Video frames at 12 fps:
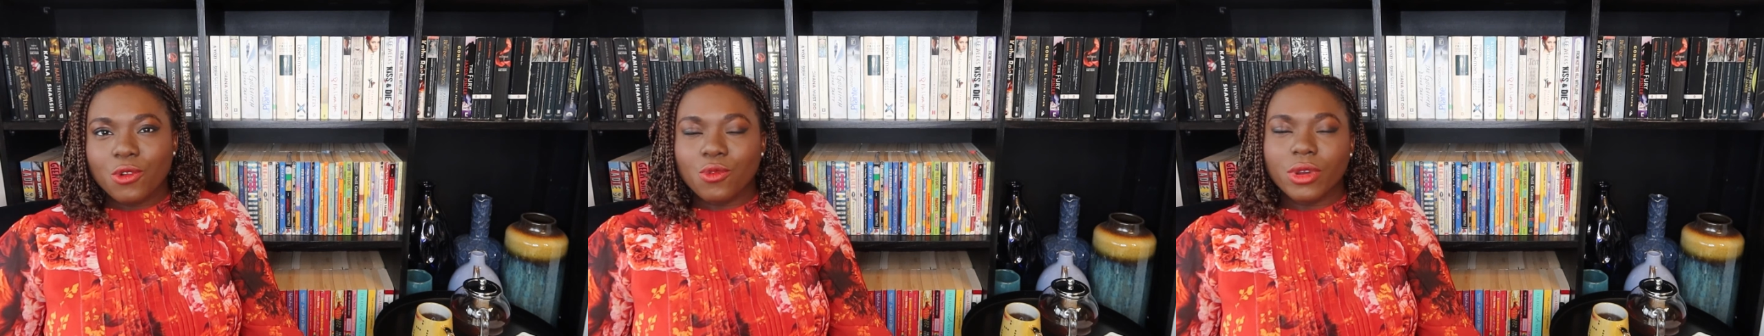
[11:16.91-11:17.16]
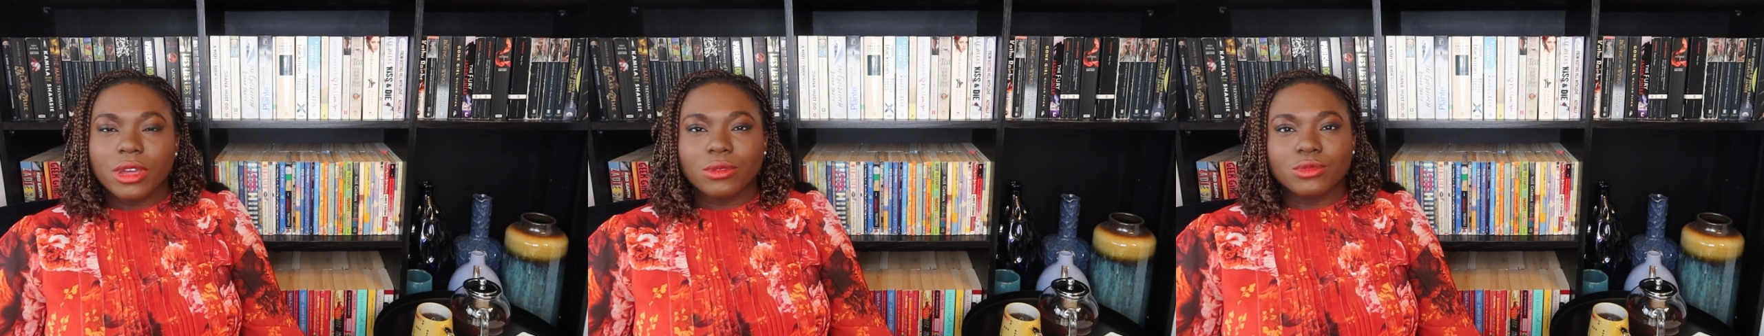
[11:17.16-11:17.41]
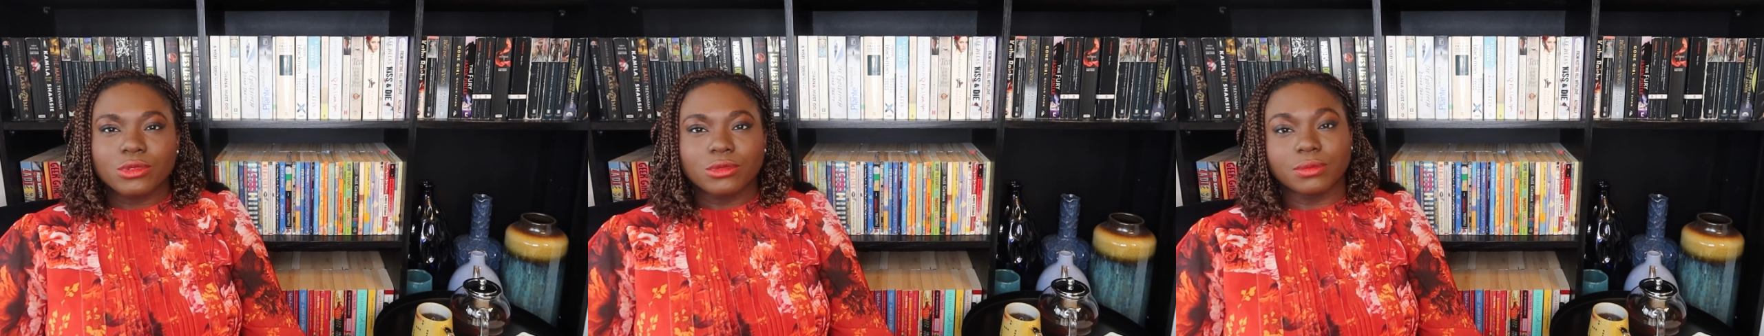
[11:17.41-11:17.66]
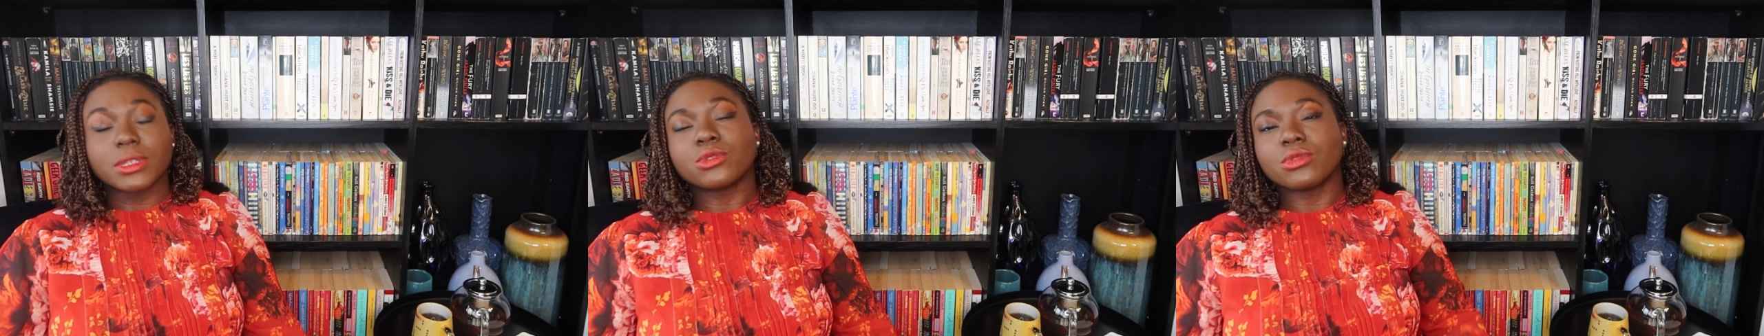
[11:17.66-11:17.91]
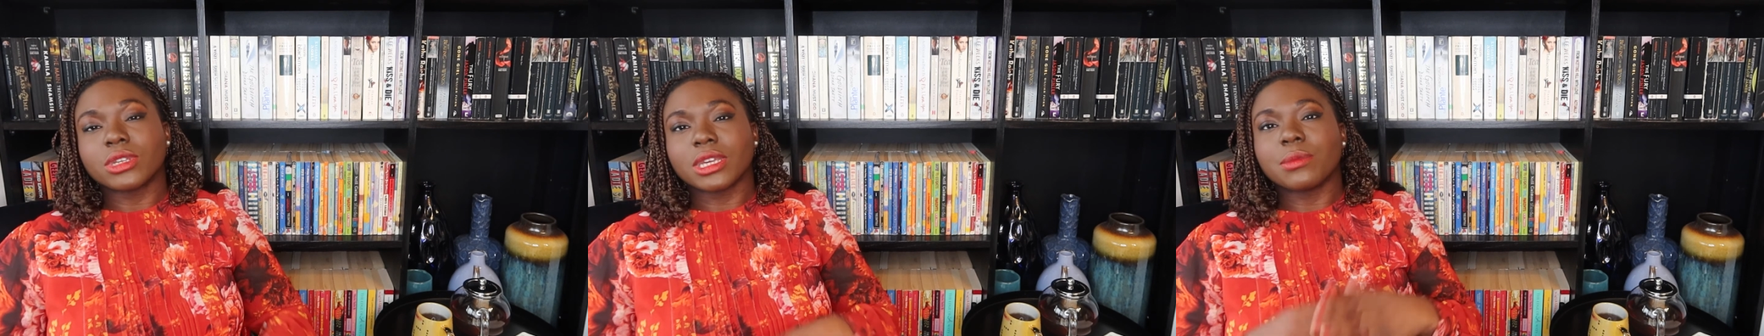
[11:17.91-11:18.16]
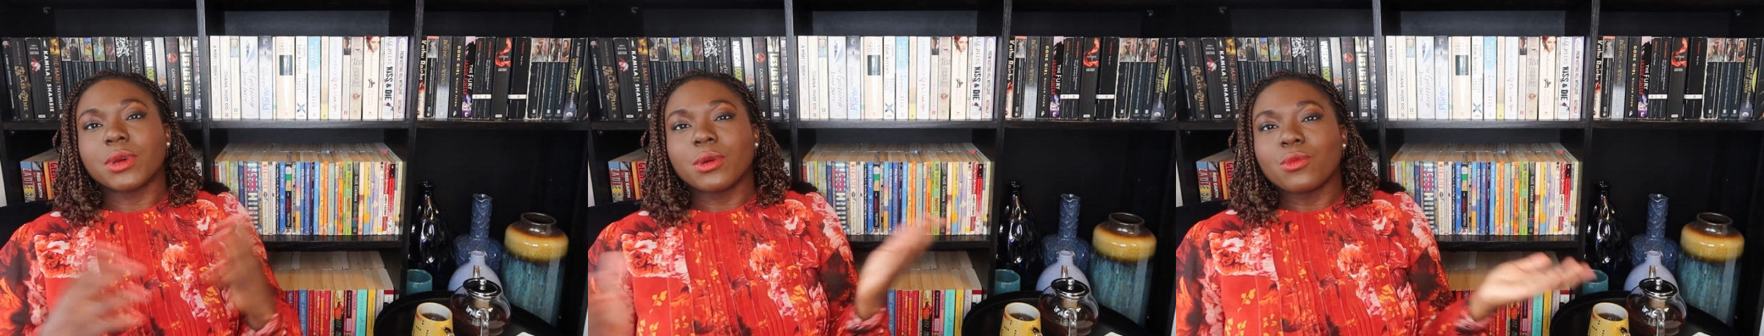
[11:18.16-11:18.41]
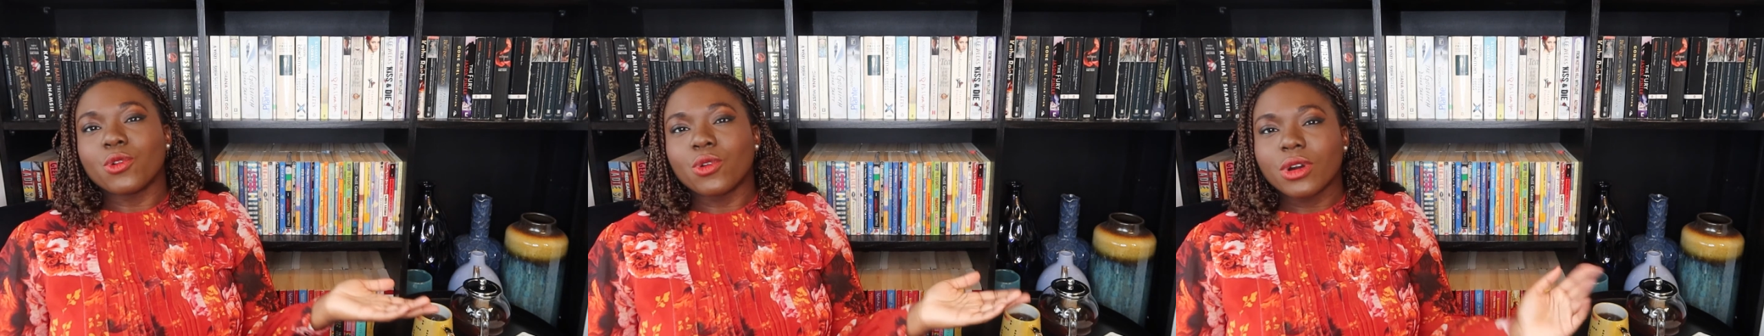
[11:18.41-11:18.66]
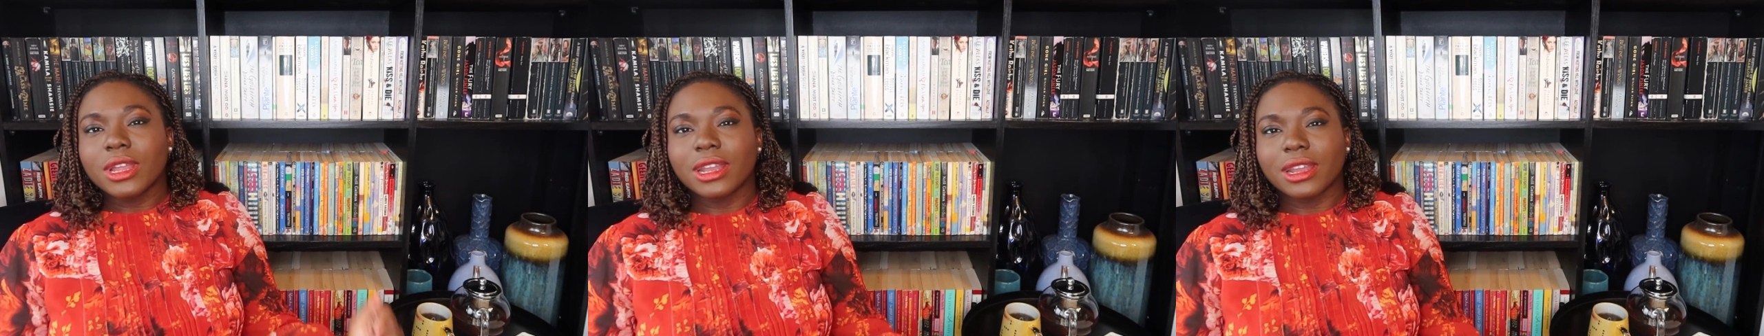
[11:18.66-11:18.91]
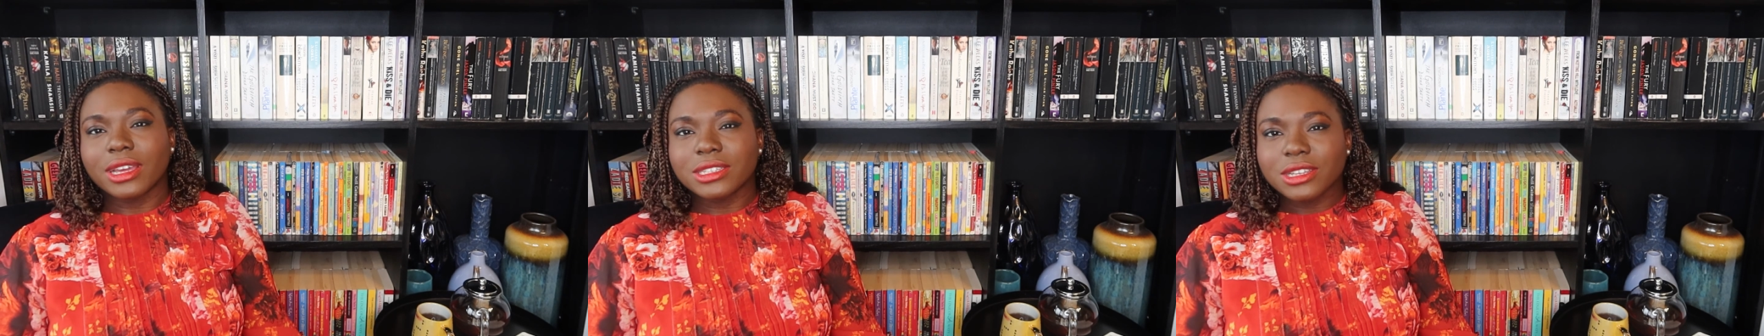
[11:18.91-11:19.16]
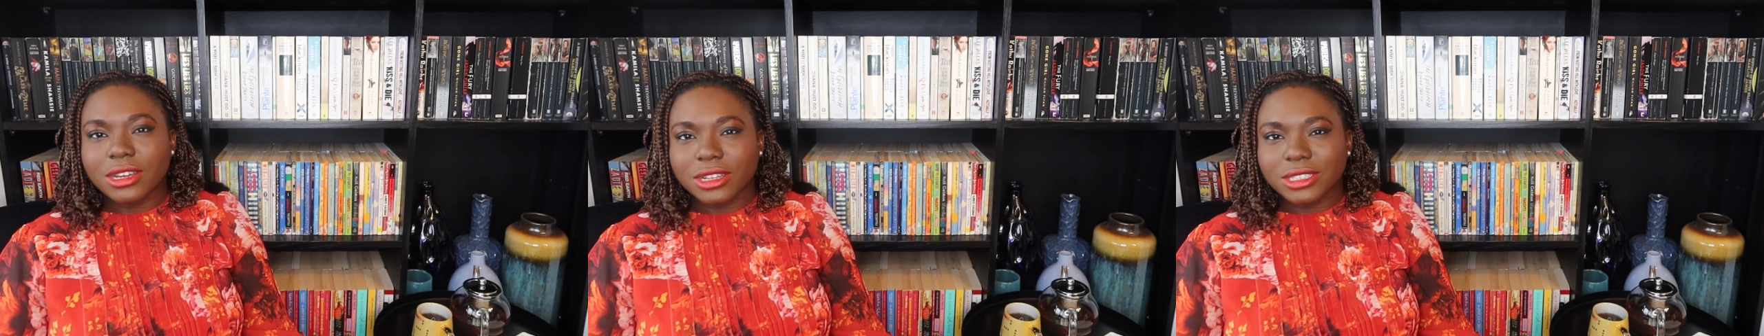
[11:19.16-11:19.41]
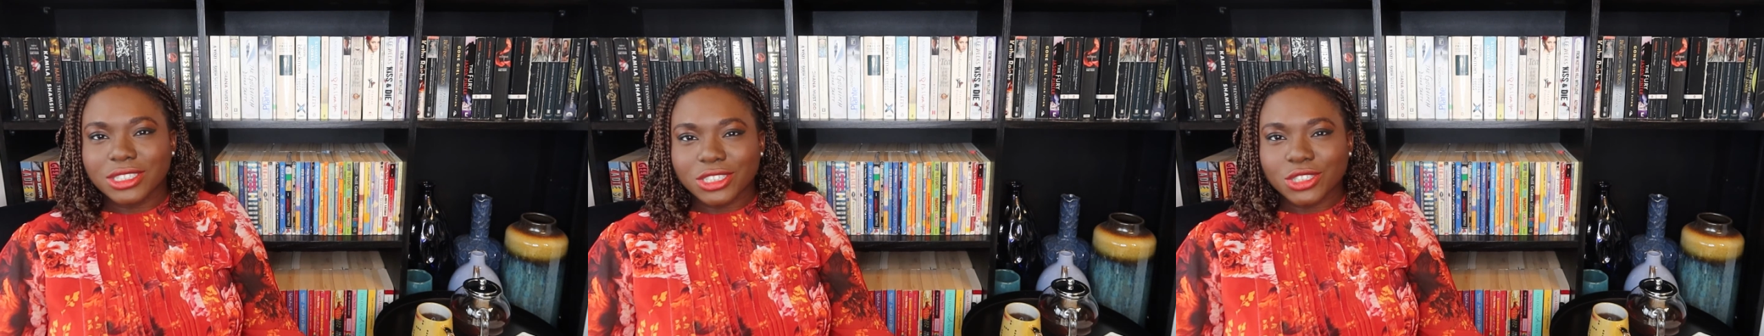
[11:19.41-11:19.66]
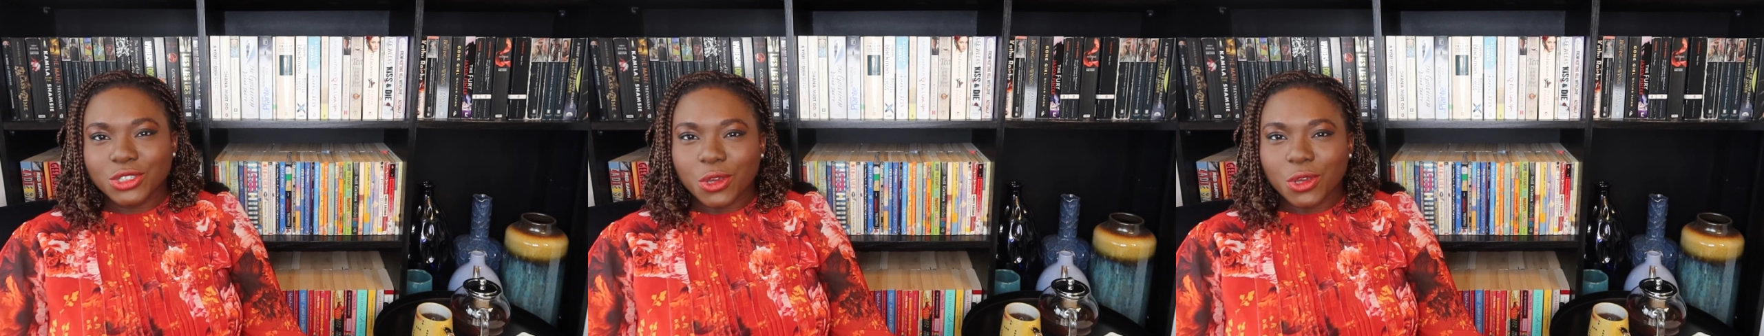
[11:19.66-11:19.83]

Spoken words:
where we'll be talking about more light-hearted